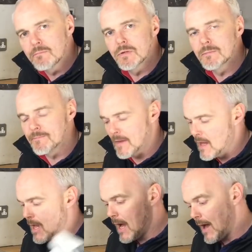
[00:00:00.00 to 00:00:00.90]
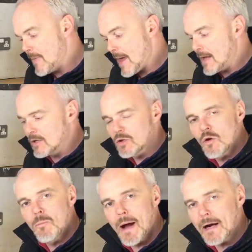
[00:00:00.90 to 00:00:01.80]
boom. And then you go
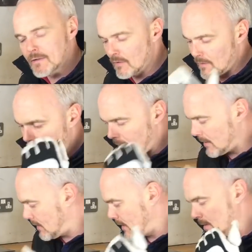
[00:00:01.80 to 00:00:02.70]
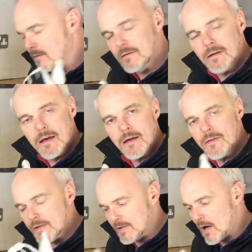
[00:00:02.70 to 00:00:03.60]
back to the
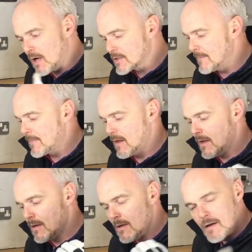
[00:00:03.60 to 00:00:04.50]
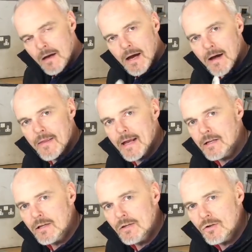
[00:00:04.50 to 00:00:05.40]
start, and then
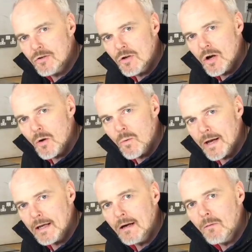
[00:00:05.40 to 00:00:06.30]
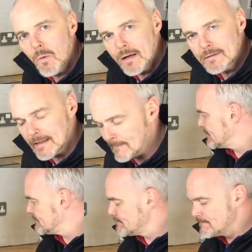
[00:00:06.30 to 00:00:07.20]
you're away welding.
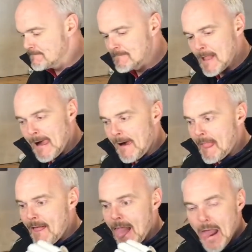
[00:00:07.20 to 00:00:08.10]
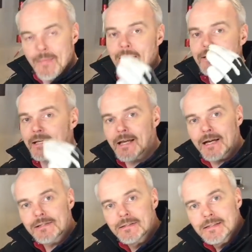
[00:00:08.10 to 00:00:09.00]
And that's it,
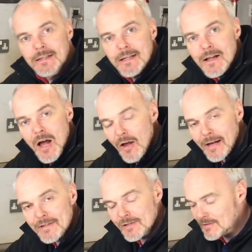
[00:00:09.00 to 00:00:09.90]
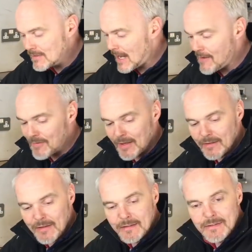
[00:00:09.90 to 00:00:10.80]
guys. That's everything
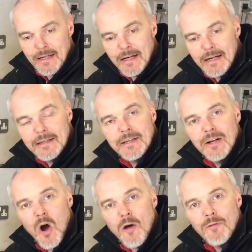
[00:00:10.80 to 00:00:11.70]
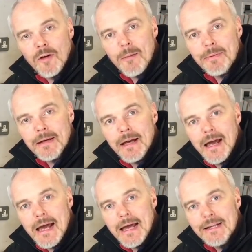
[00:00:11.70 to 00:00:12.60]
that I can offer up
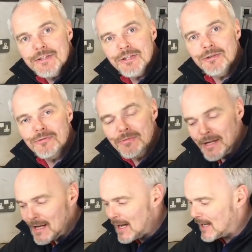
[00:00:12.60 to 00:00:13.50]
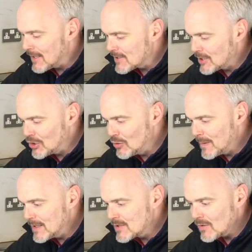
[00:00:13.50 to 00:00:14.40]
to you as
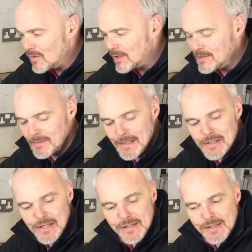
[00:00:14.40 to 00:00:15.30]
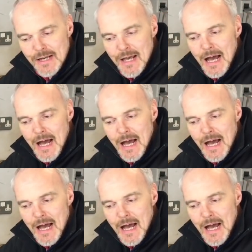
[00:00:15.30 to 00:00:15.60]
newbies or intermediates,